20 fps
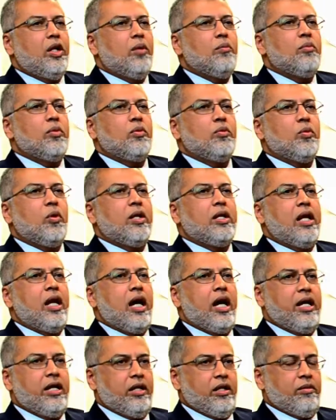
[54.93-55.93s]
number one
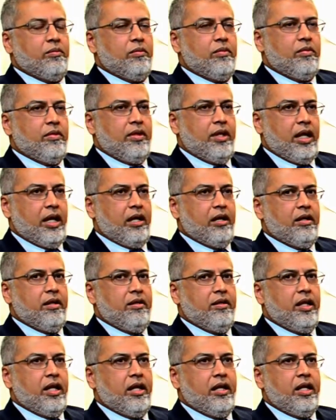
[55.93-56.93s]
item
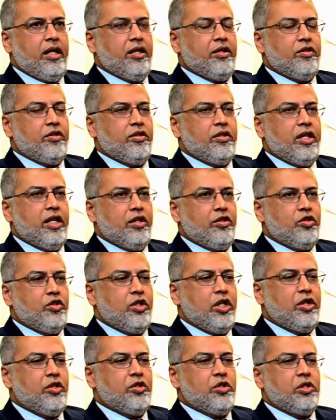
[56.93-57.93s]
that is
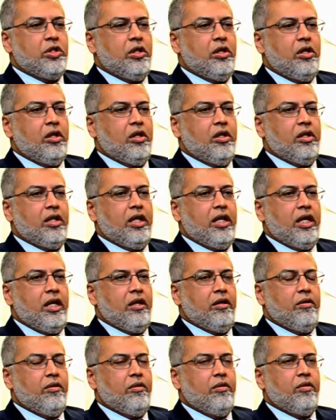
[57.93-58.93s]
essential
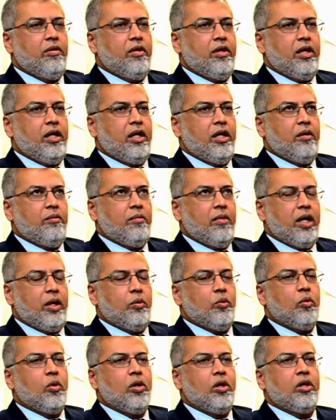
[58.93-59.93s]
in
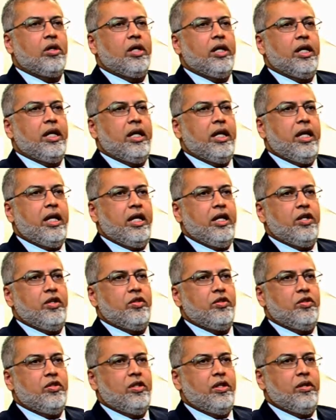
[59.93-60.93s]
my work is